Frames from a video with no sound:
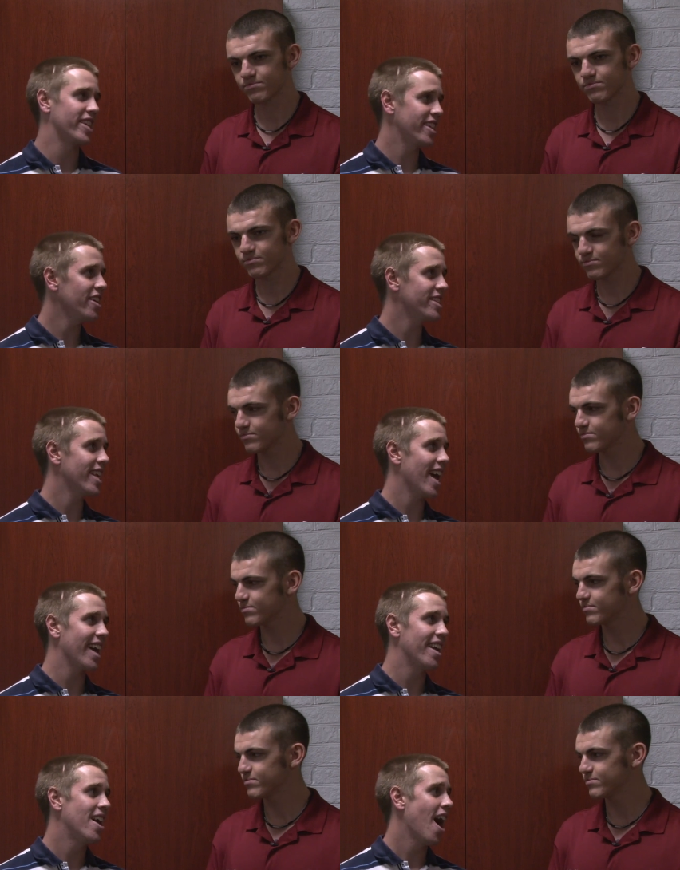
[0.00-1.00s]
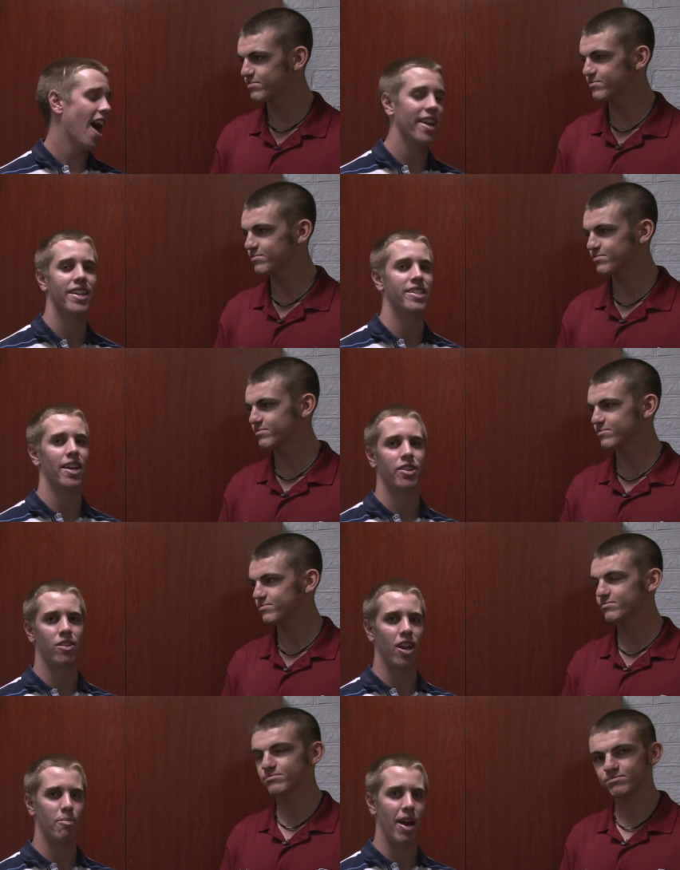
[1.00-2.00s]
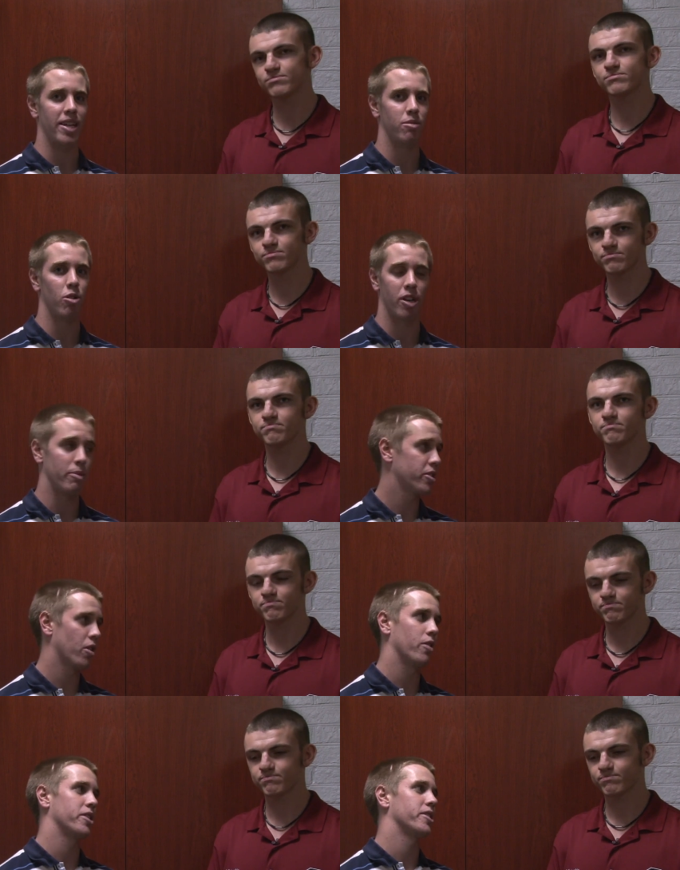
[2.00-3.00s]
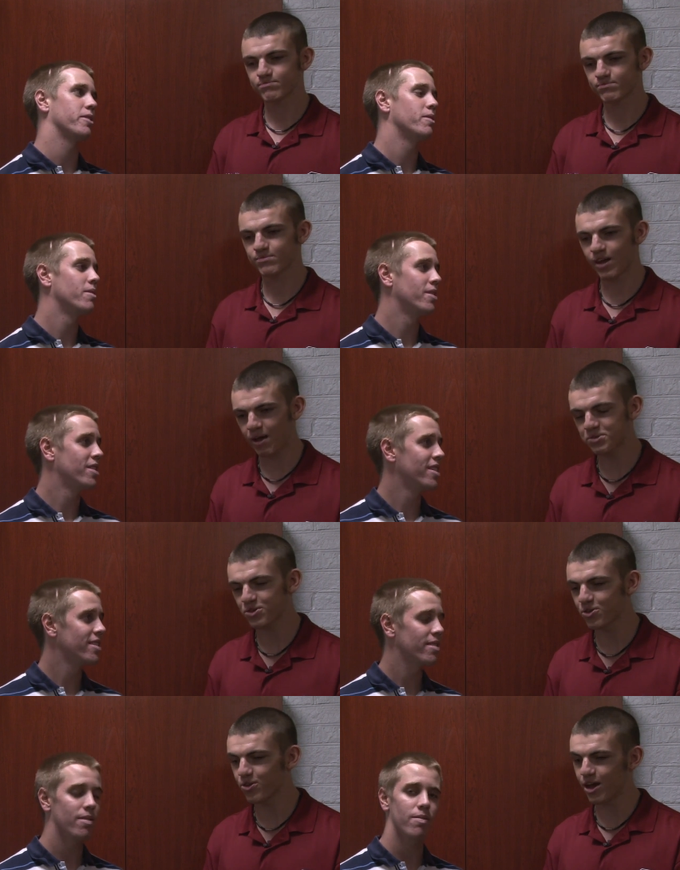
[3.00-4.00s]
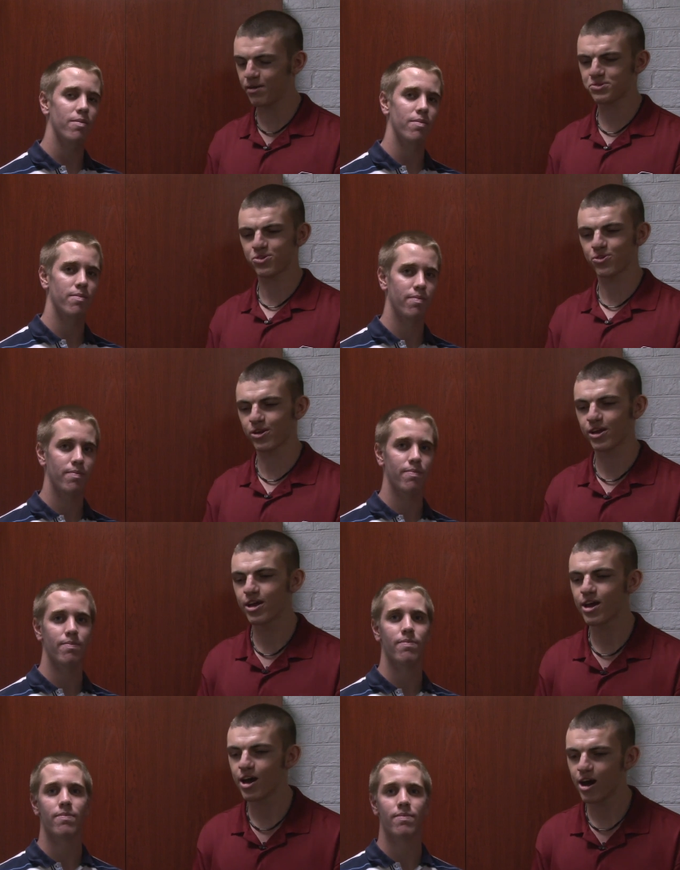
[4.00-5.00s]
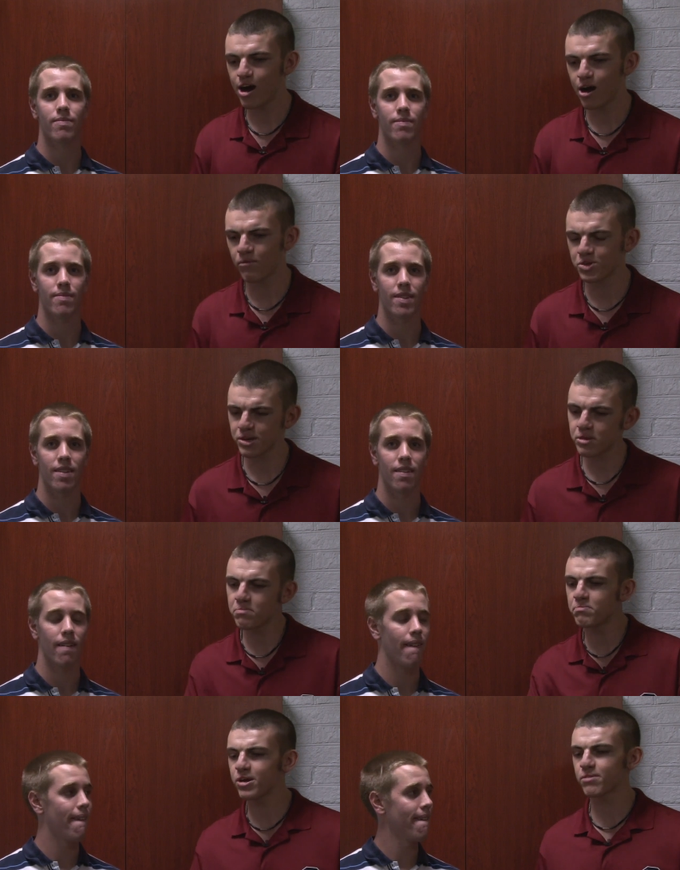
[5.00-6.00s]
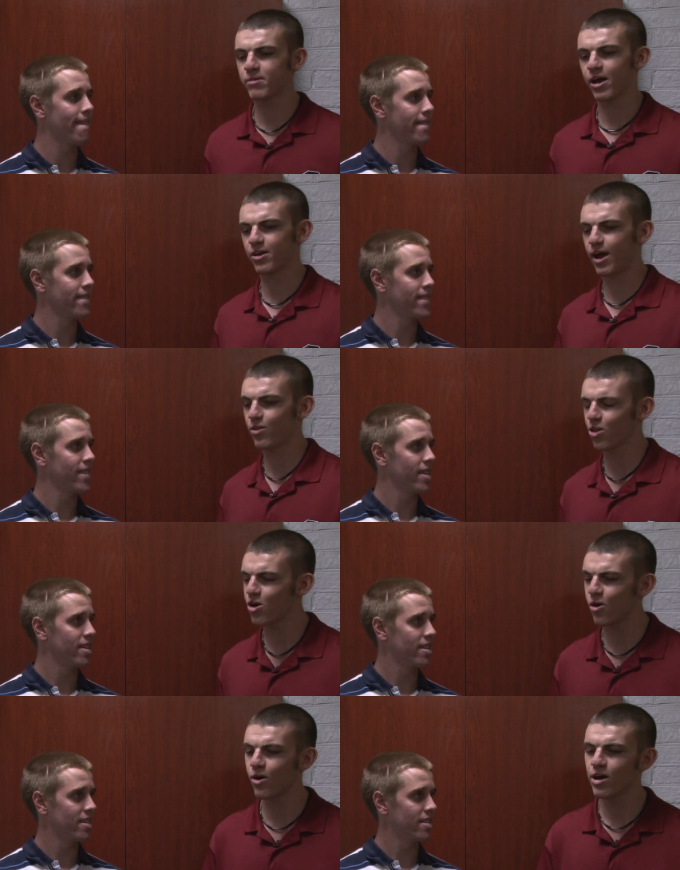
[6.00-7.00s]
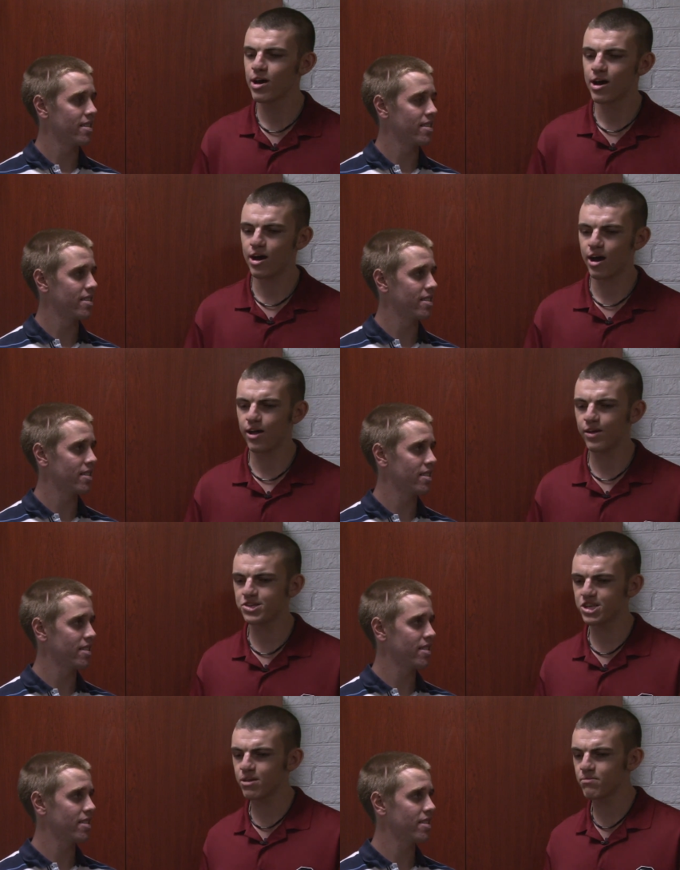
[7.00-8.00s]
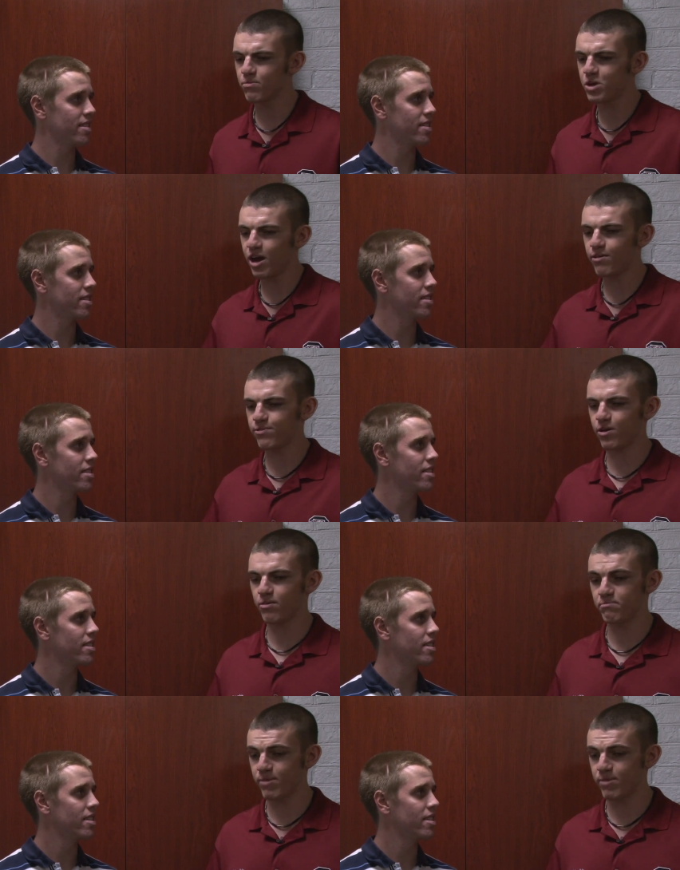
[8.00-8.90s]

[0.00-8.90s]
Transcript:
Speaker 1: if he does that, I think South Carolina basketball can be strong this year.
Speaker 2: Absolutely, absolutely. Um, some of the big men down low, uh, they seem we have a